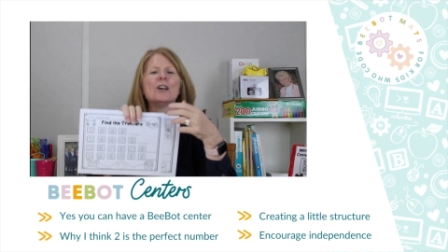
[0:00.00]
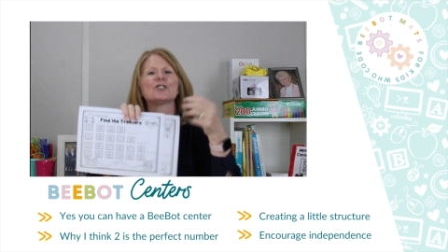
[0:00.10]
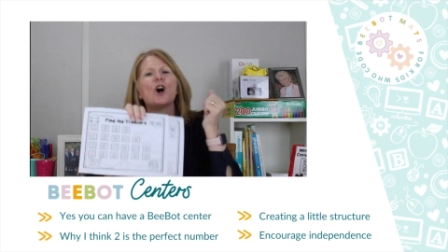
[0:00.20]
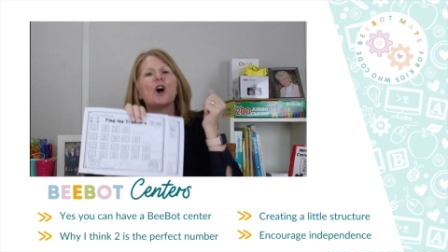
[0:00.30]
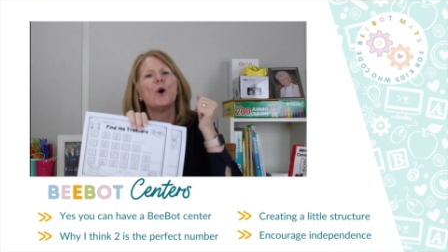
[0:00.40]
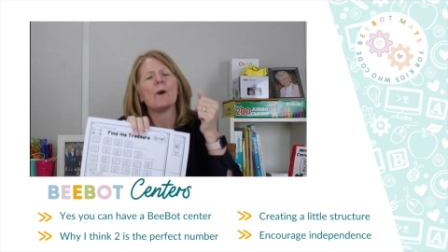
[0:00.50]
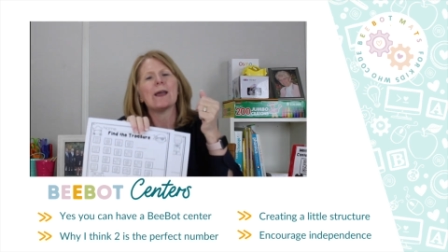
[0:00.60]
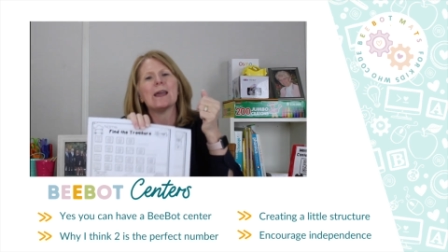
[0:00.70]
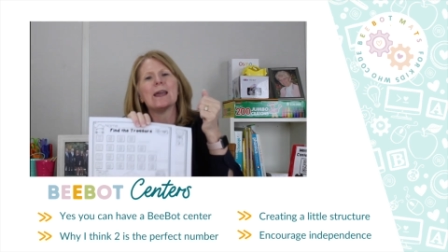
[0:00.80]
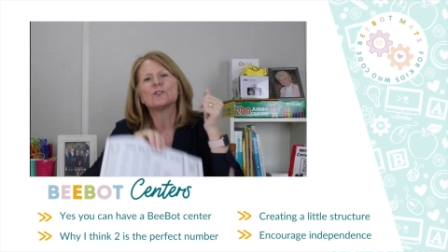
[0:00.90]
So
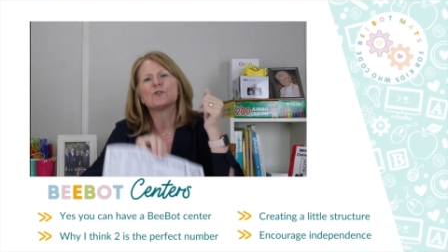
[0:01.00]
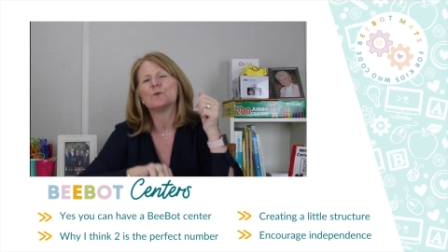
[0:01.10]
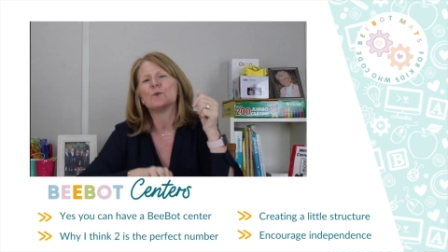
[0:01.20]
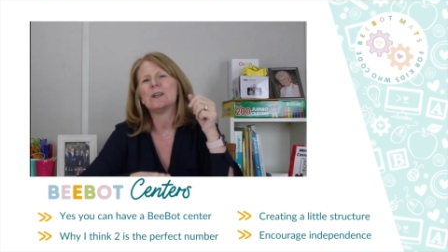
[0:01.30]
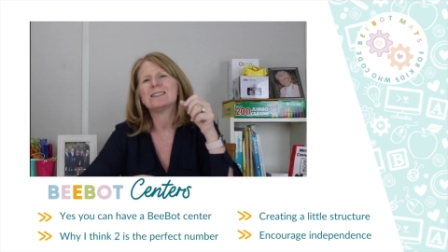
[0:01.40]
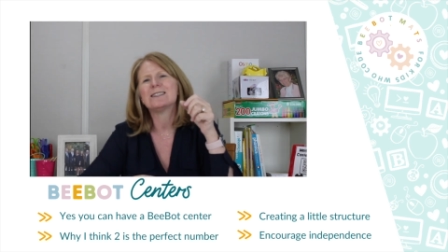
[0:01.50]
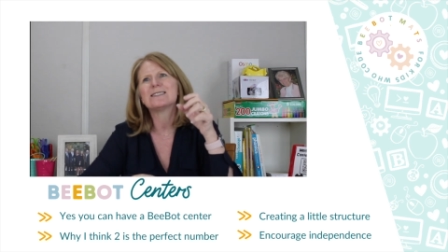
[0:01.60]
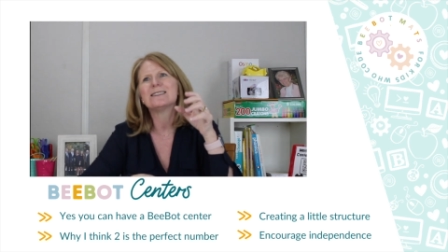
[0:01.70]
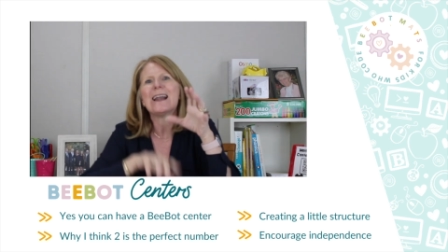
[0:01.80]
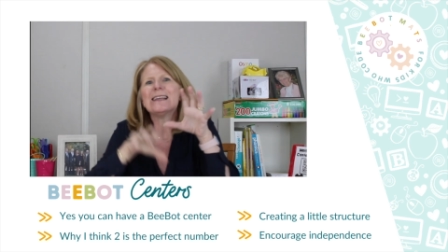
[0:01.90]
it's
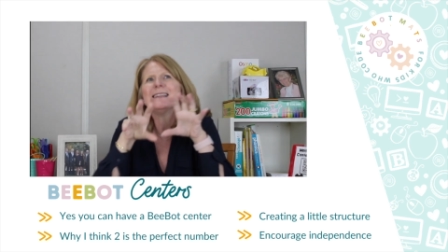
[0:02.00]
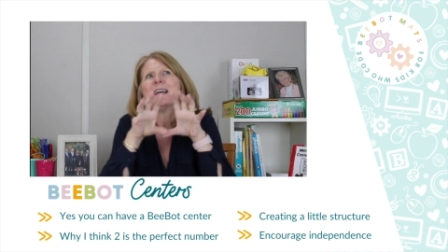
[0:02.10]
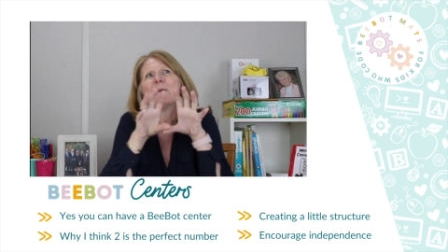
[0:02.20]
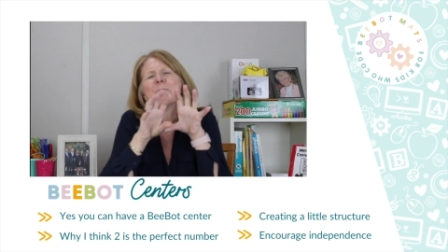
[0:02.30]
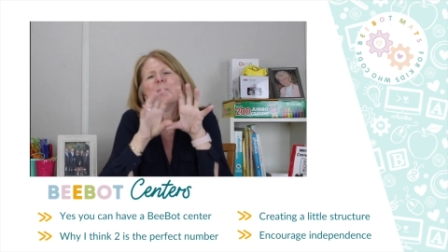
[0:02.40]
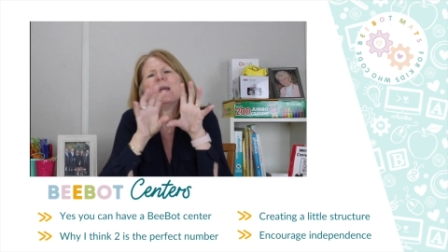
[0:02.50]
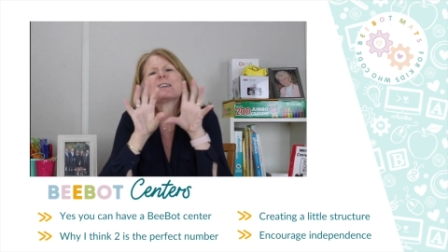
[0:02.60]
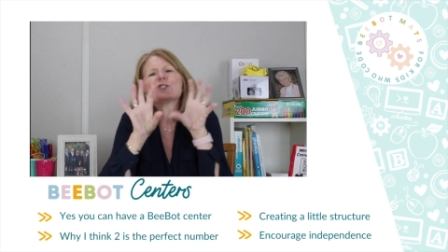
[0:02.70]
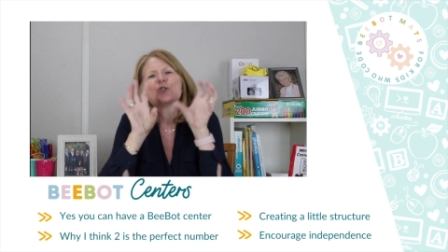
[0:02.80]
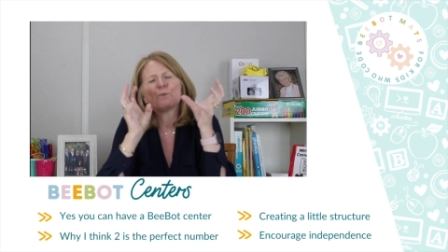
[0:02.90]
letting them
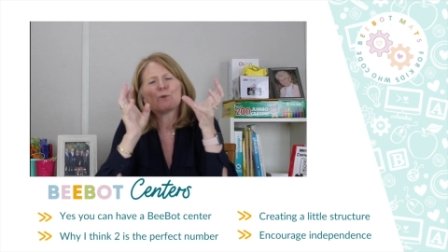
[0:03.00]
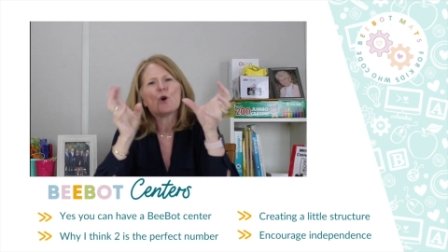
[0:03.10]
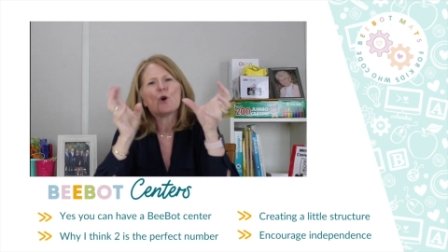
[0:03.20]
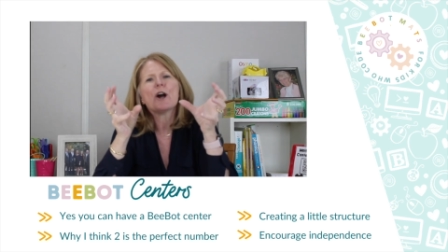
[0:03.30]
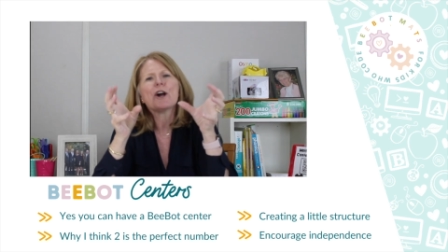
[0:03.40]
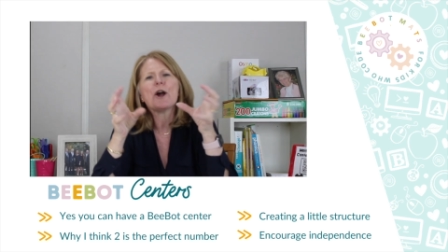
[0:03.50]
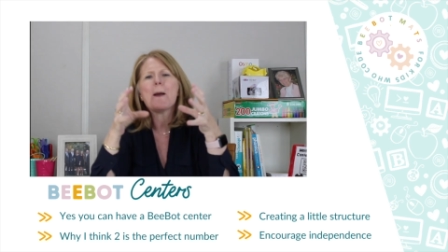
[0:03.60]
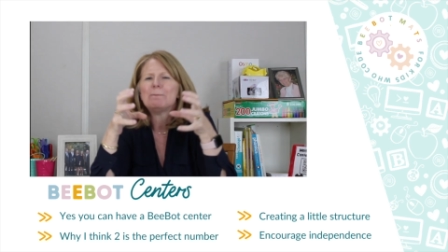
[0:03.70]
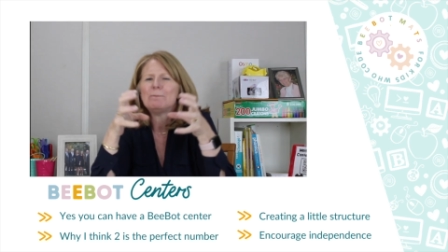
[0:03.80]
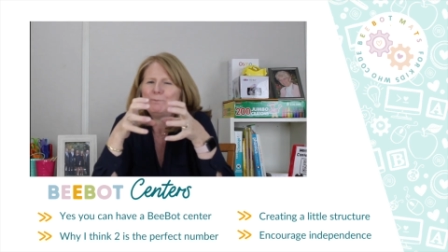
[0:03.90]
explore,
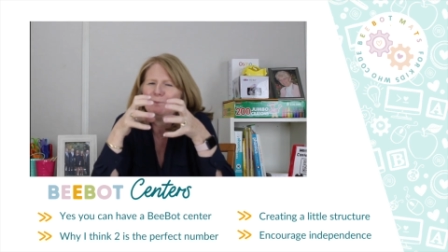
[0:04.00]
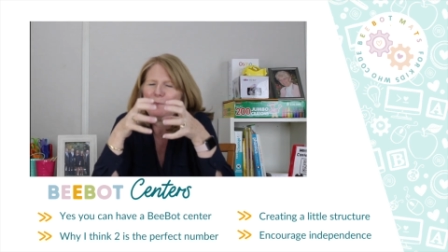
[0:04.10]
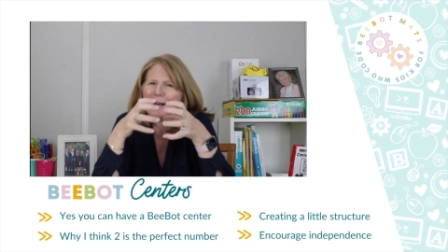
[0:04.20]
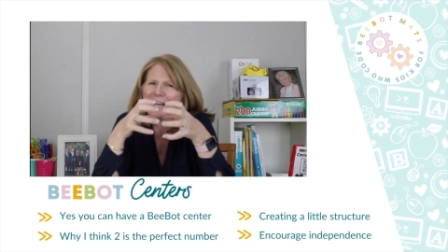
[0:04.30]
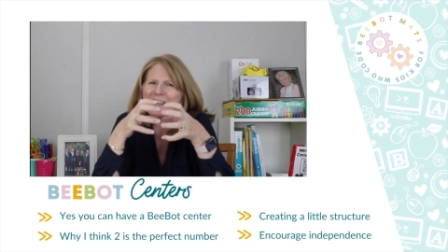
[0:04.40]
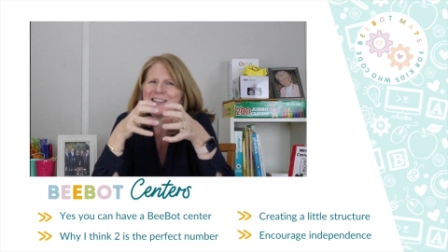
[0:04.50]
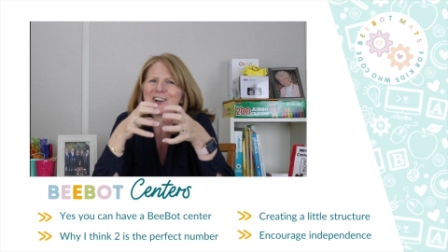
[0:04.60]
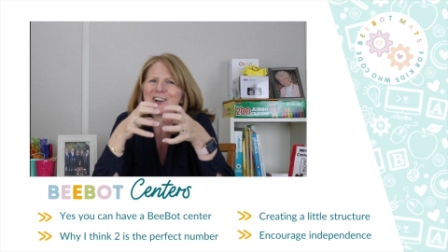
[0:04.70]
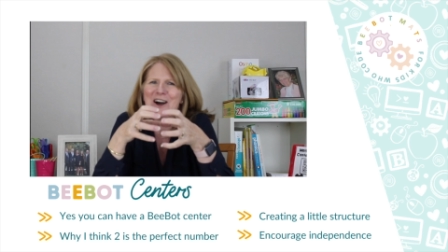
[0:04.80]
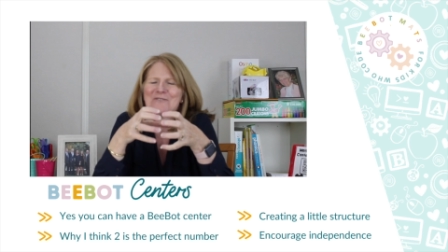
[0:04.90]
but in
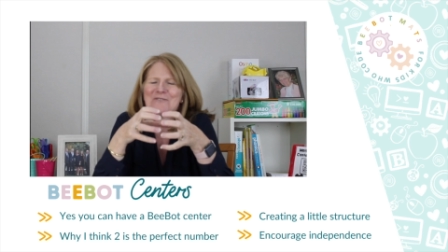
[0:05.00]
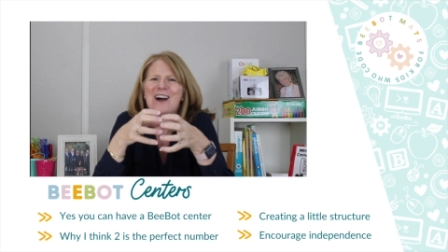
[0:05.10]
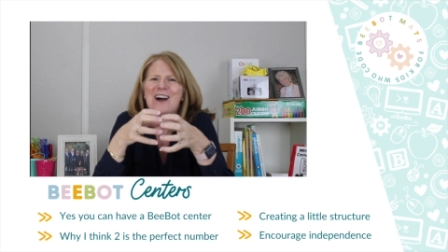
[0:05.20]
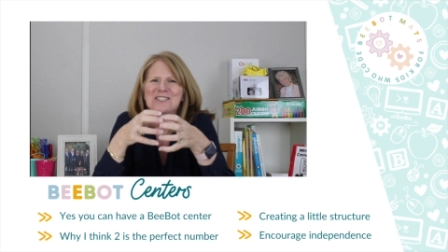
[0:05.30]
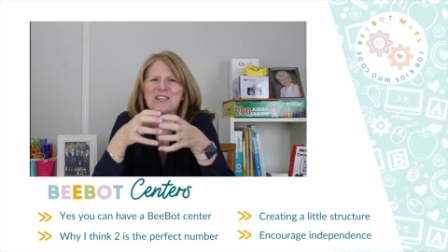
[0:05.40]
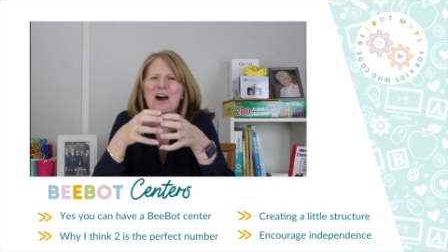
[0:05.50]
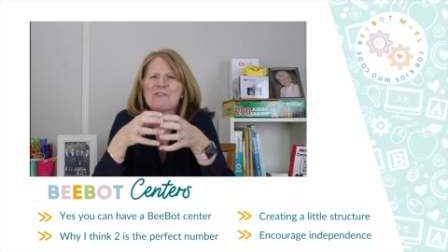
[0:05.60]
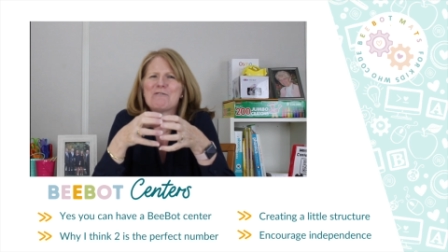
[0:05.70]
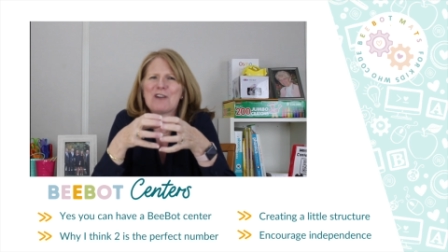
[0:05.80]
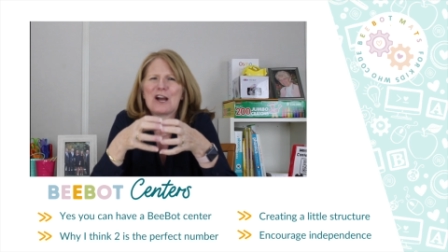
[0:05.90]
the confines
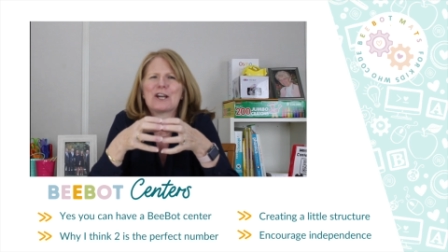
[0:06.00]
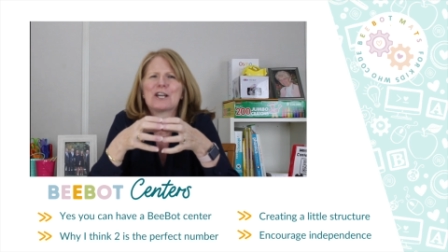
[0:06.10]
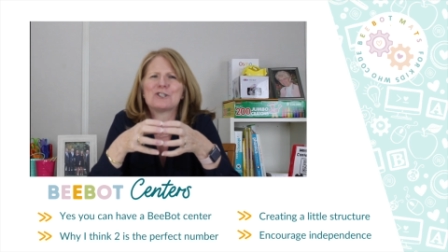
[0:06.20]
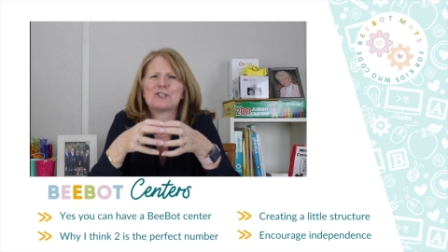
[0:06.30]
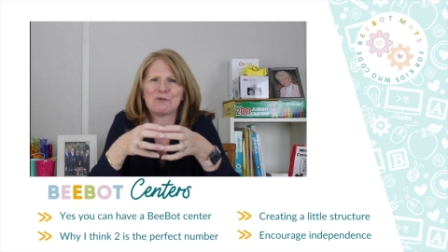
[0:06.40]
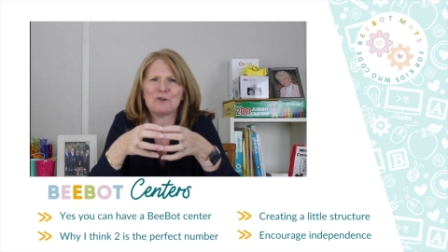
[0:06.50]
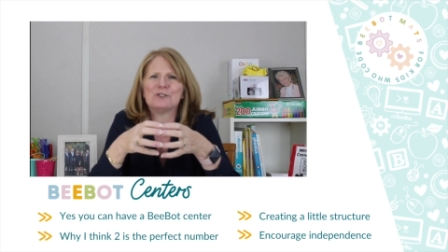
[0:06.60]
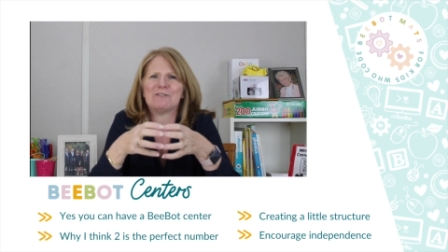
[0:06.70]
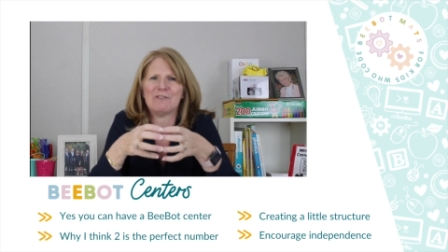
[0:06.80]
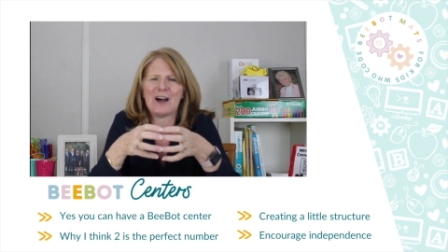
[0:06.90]
of a very
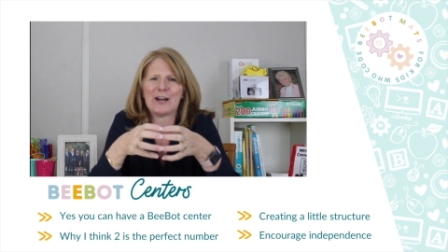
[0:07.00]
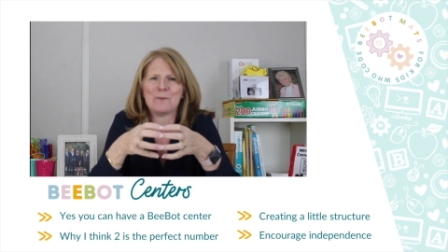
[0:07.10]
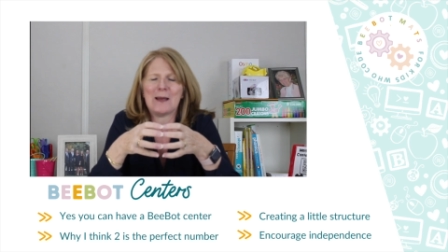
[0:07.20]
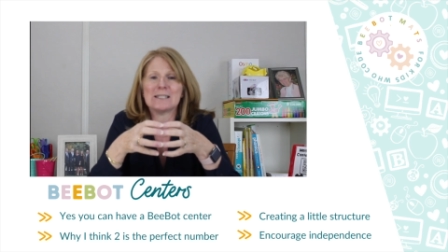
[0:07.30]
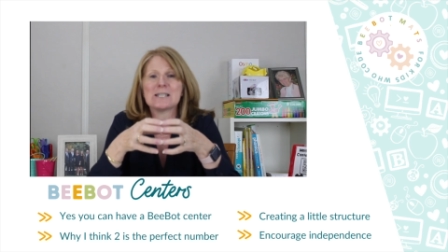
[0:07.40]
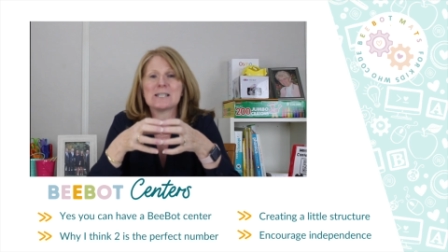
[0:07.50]
controlled environment.